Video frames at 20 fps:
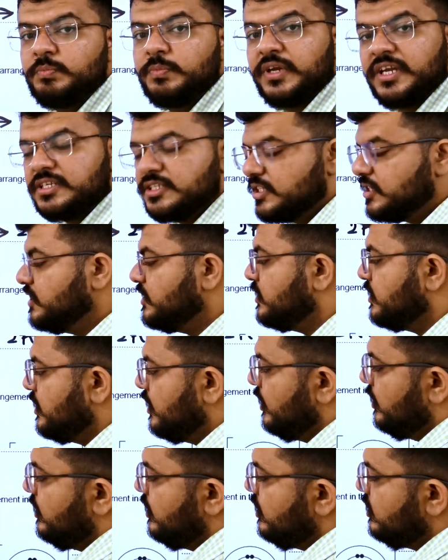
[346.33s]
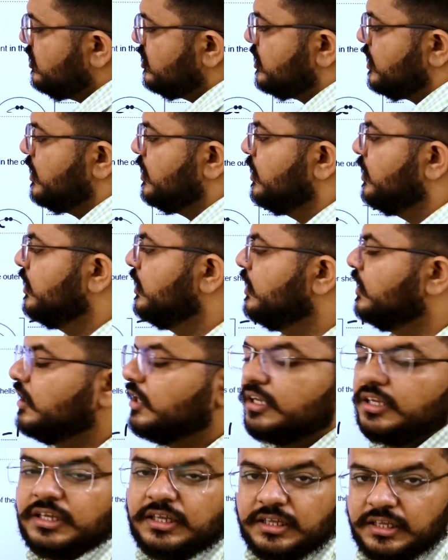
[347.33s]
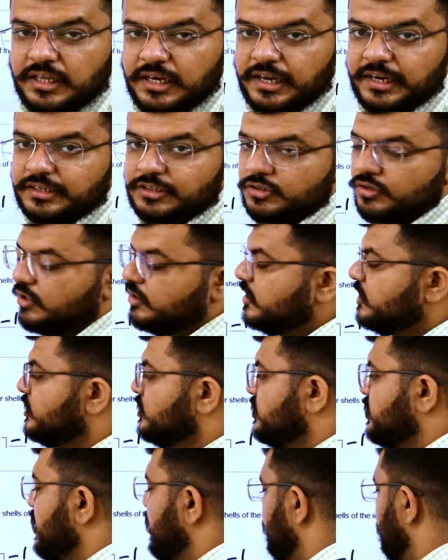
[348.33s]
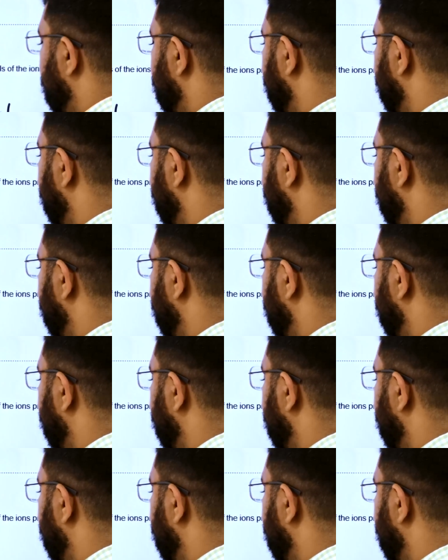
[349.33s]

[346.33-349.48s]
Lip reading: present in its electronic shell,